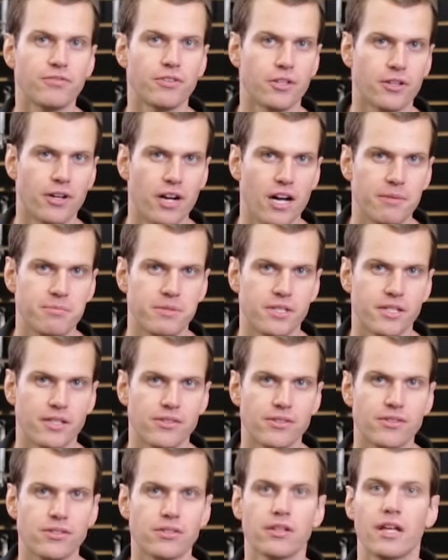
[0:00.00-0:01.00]
for their
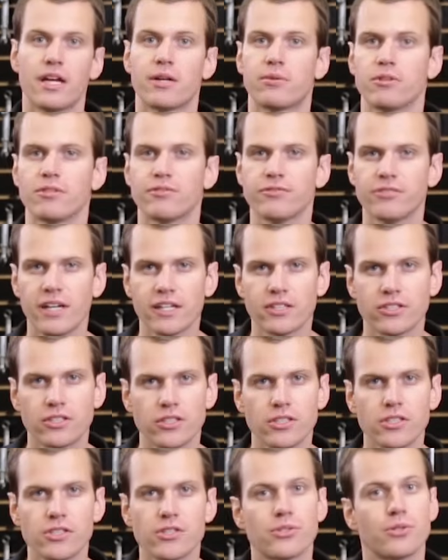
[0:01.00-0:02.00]
optics, like
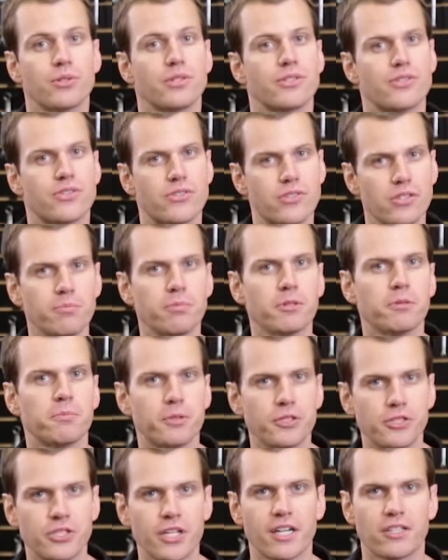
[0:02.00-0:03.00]
reflectors or simple
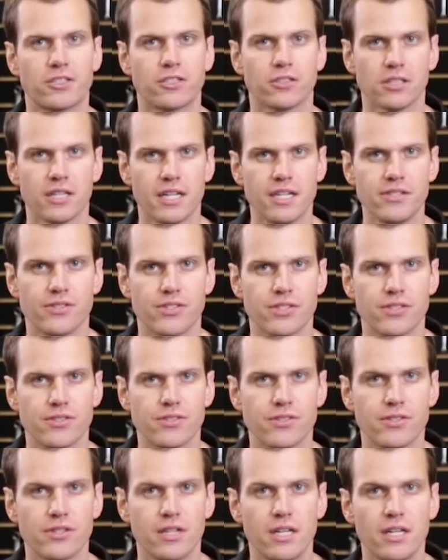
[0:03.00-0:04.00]
projector
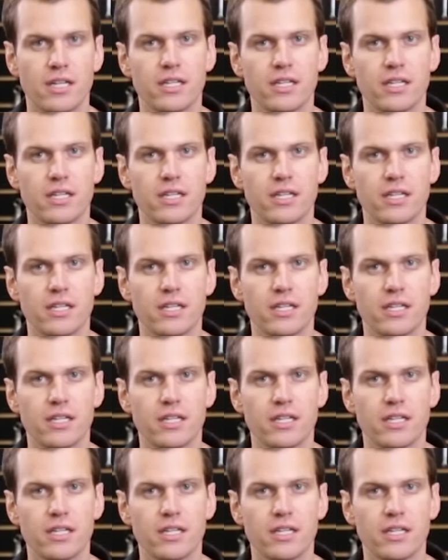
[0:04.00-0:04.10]
lenses.